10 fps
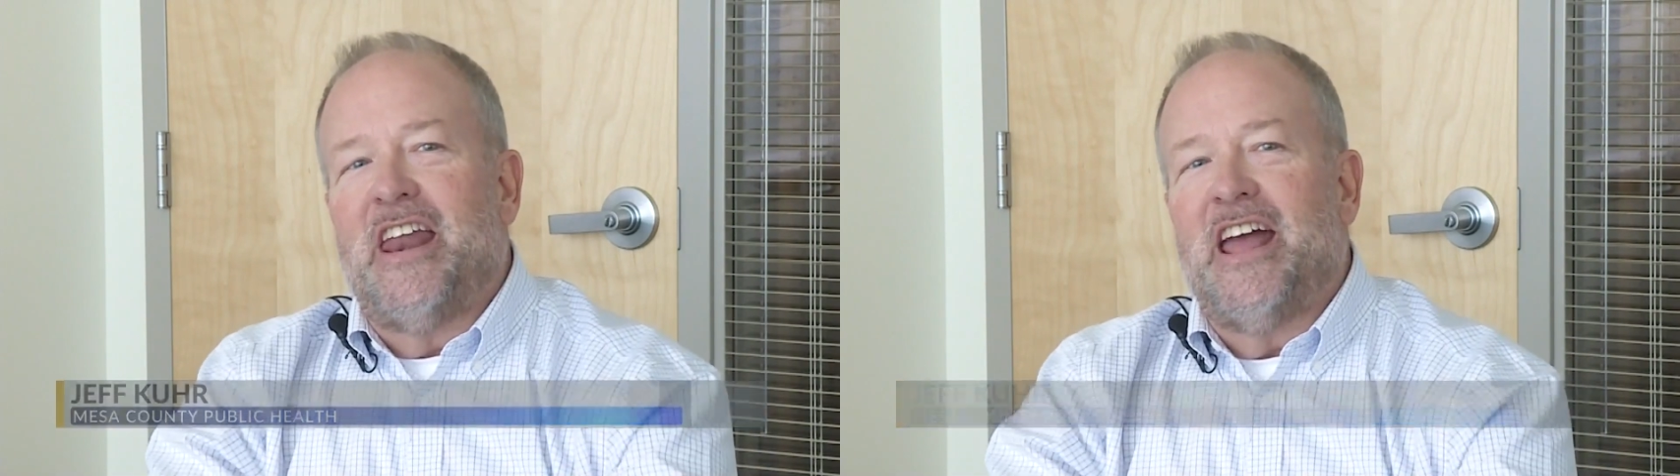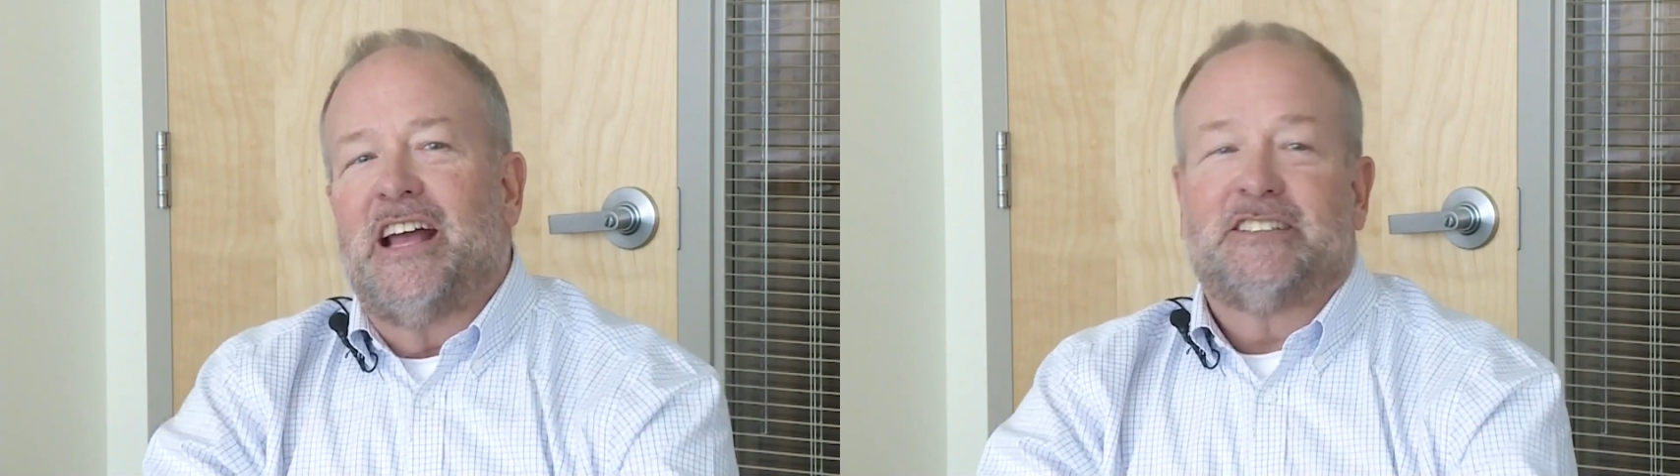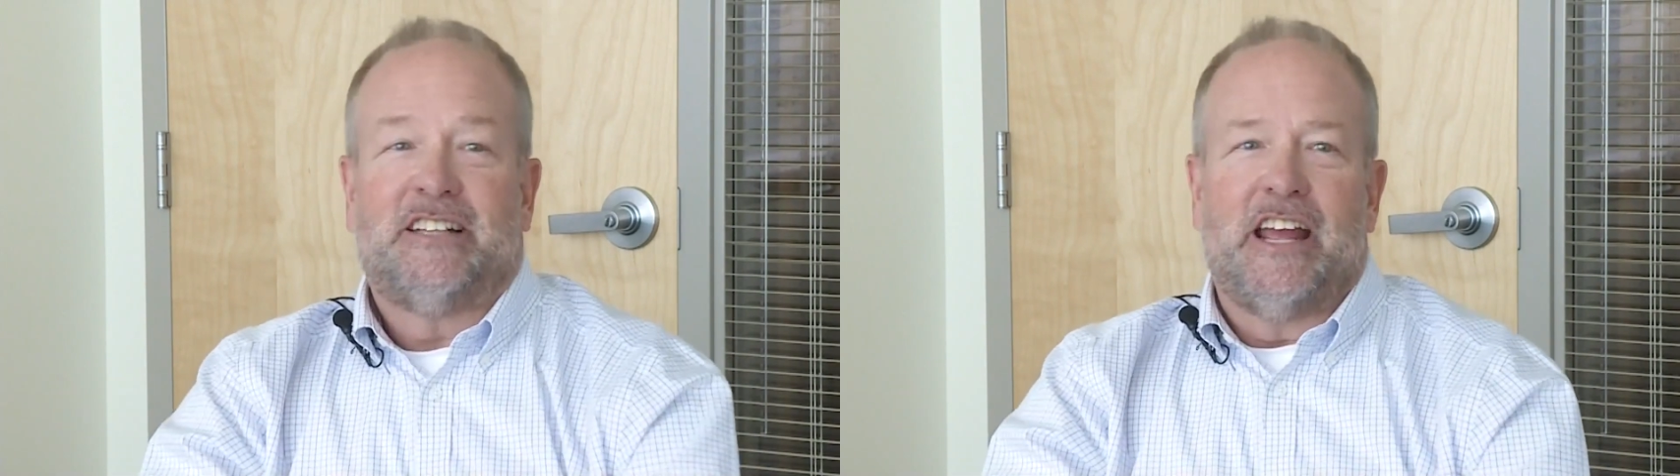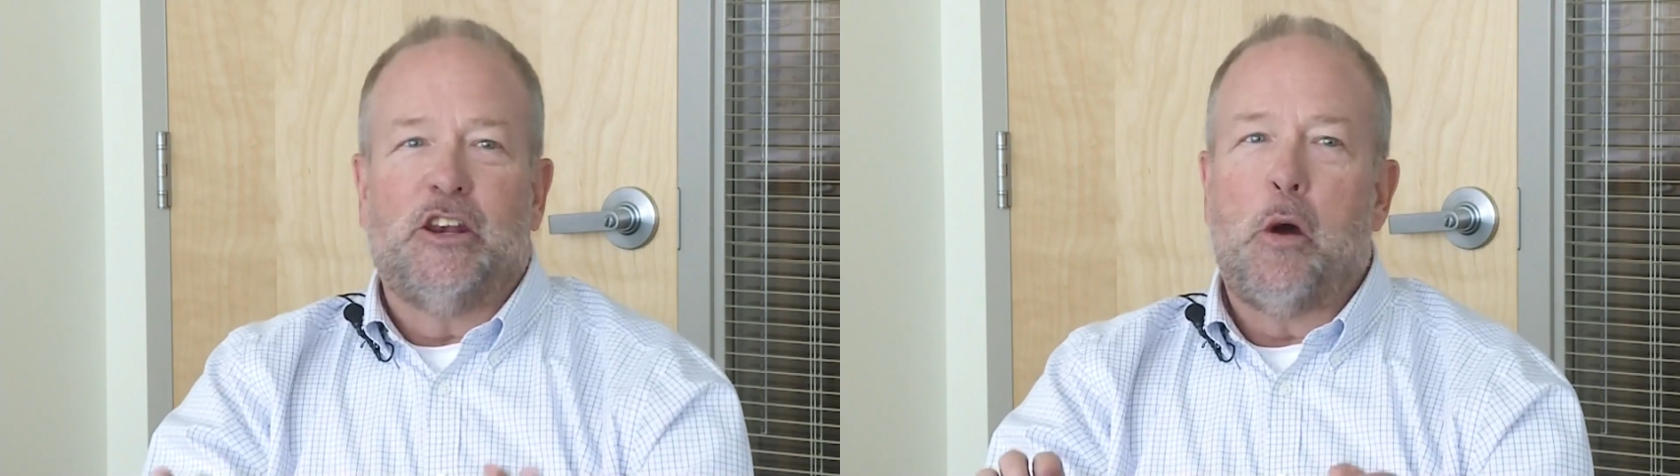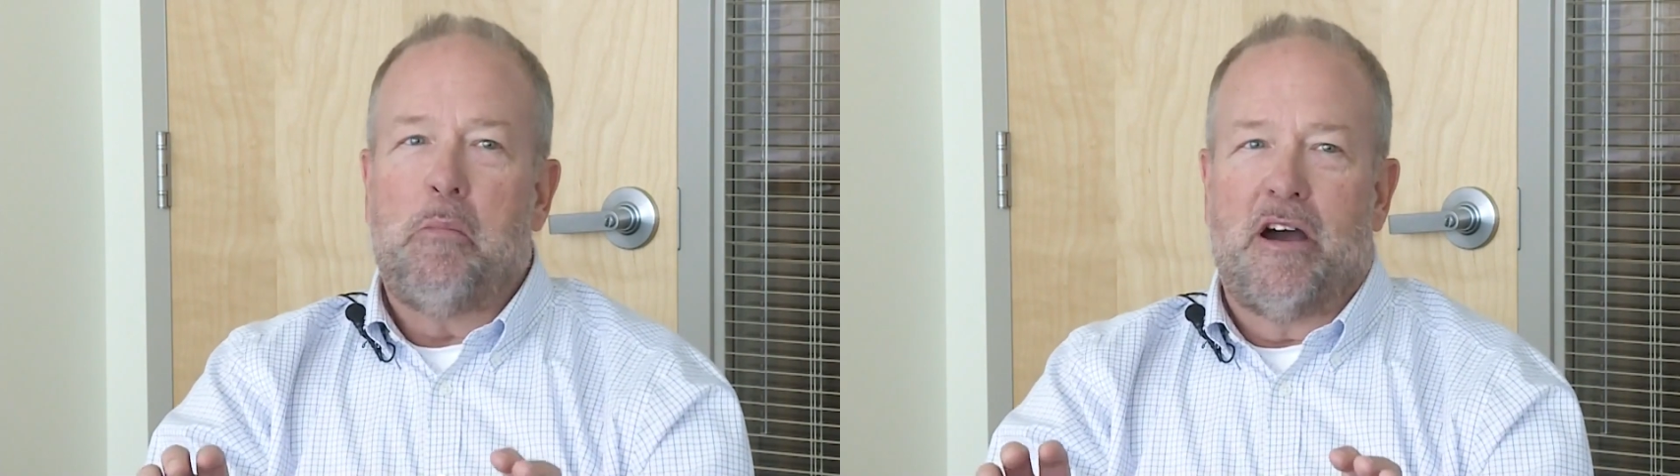on that next
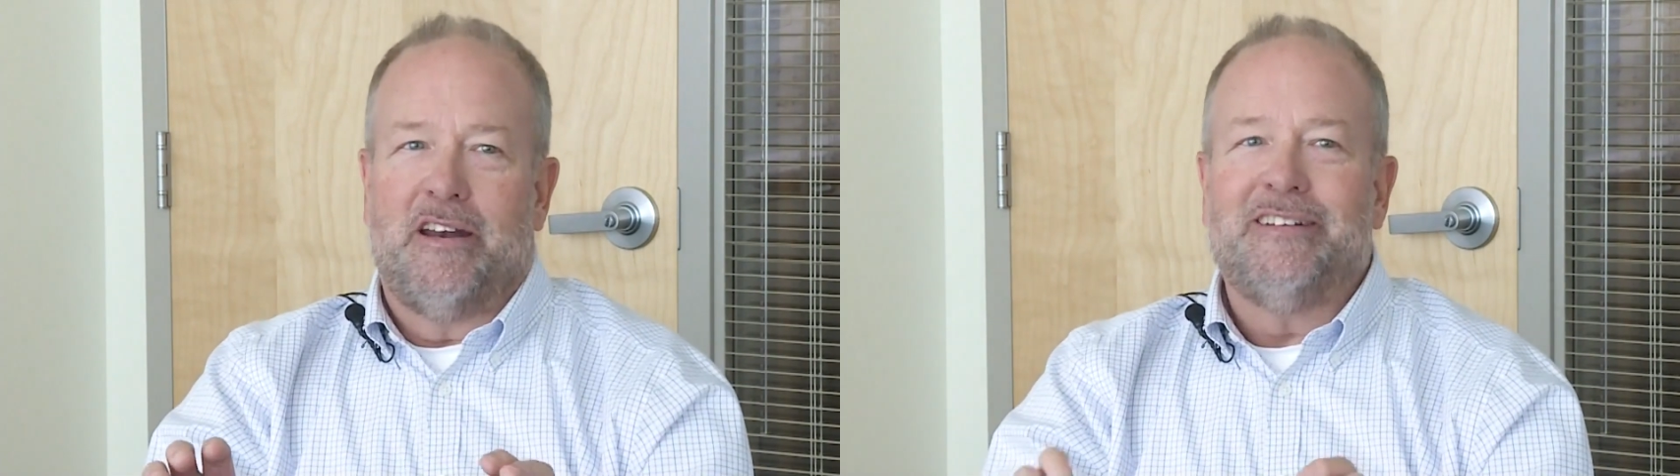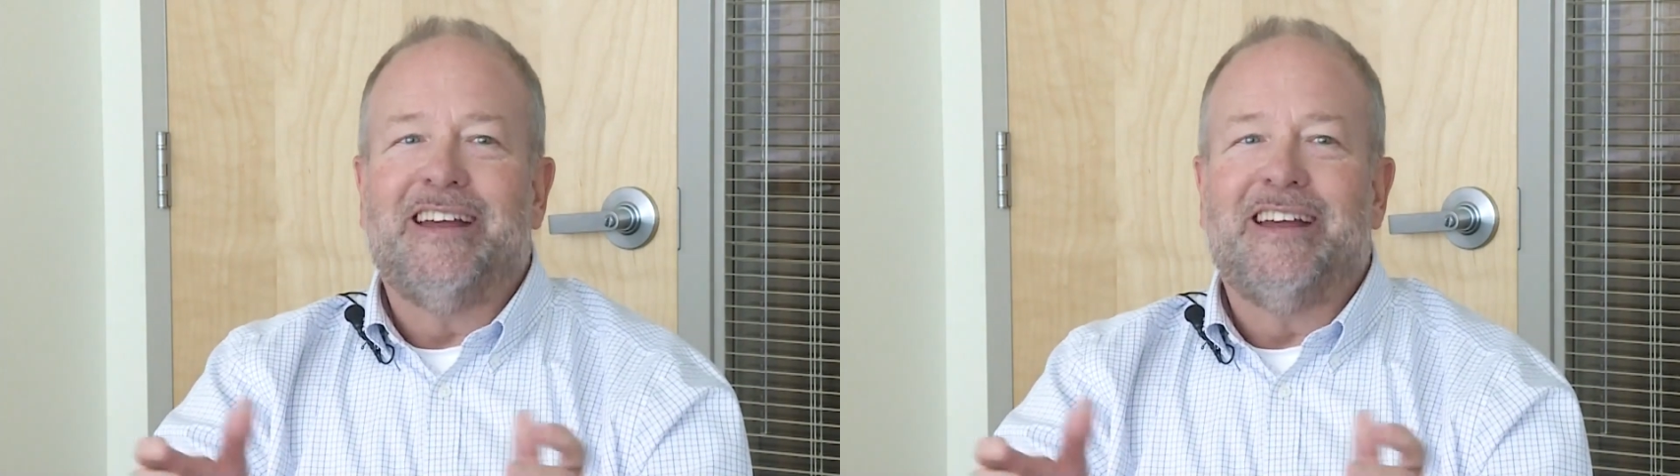day, no pun